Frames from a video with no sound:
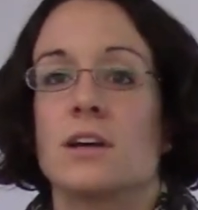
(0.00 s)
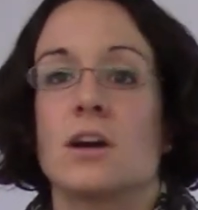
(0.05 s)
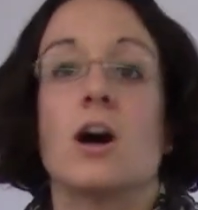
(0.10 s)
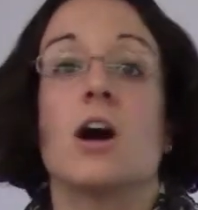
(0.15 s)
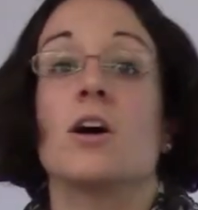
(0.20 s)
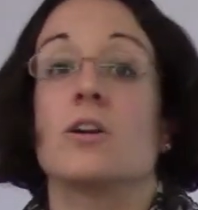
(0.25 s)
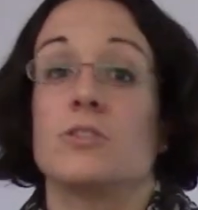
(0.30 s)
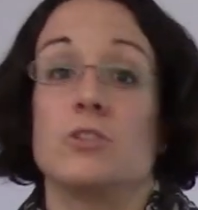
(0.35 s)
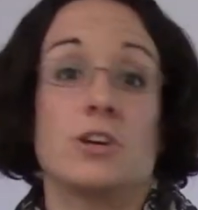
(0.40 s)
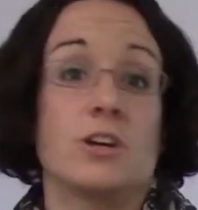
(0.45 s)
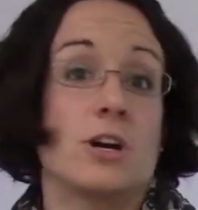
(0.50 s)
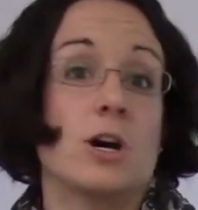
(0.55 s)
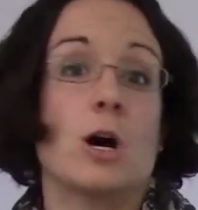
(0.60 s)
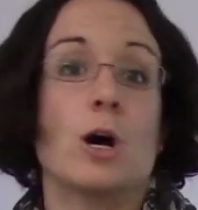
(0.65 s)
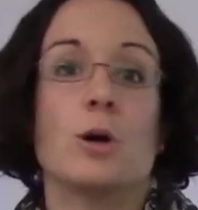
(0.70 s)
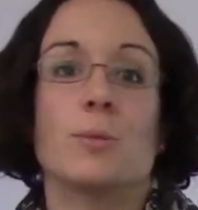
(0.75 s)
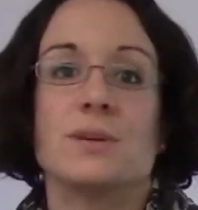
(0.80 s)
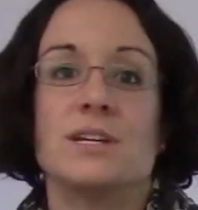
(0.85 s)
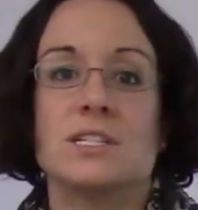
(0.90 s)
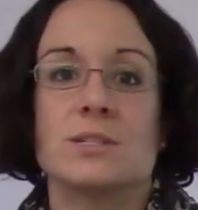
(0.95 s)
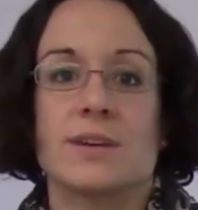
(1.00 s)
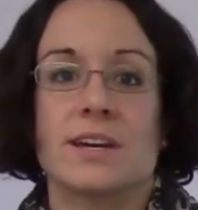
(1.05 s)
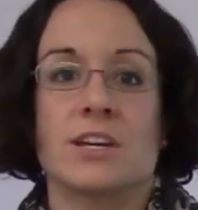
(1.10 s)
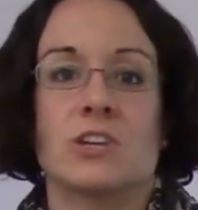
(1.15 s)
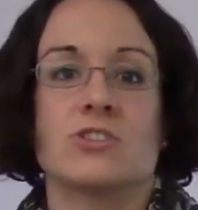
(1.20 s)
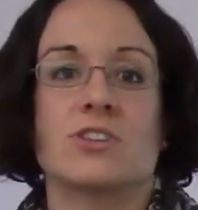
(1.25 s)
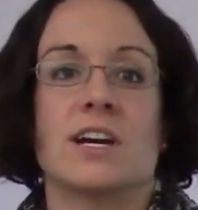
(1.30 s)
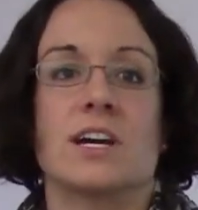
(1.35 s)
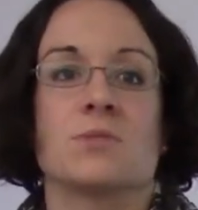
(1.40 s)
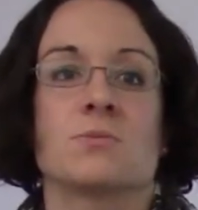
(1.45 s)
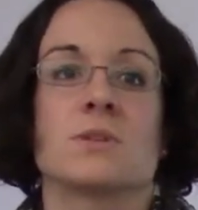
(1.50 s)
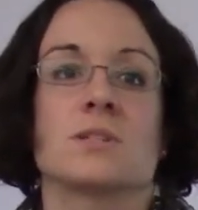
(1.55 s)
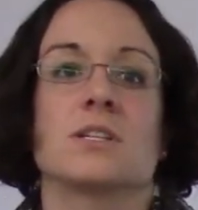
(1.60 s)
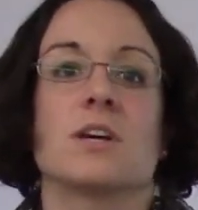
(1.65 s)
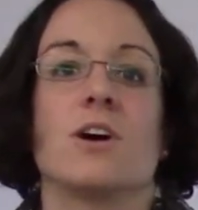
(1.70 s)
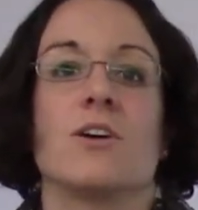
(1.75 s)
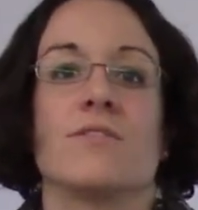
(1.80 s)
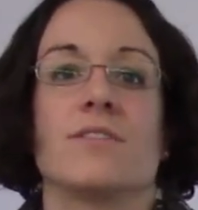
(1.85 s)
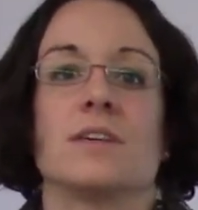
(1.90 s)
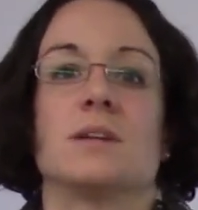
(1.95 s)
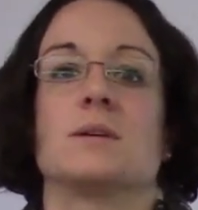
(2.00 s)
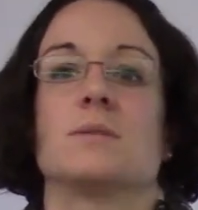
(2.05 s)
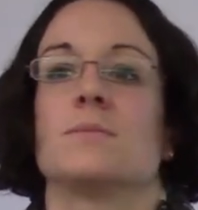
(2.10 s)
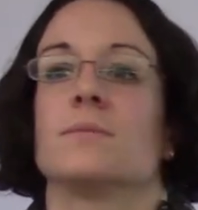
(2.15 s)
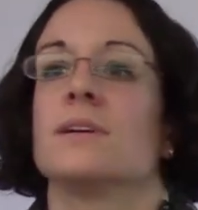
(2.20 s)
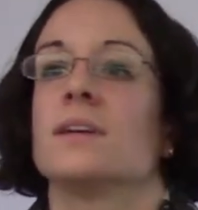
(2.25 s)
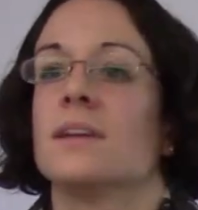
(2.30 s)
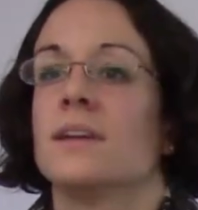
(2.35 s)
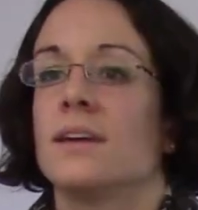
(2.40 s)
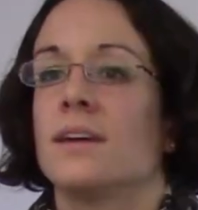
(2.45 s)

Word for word: Call, you can call me so I can try and resolve them